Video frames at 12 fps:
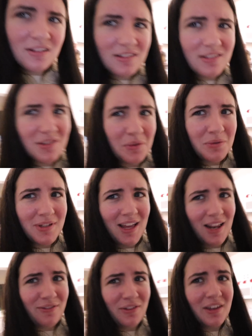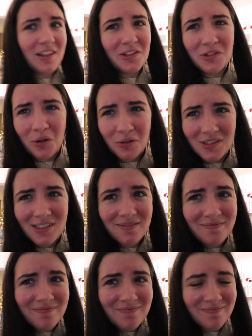It's so sad. I feel like an adult.
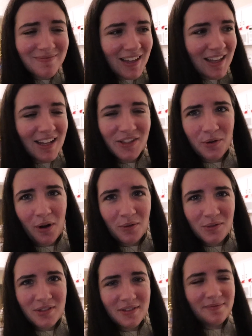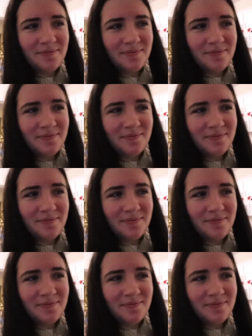It's gross.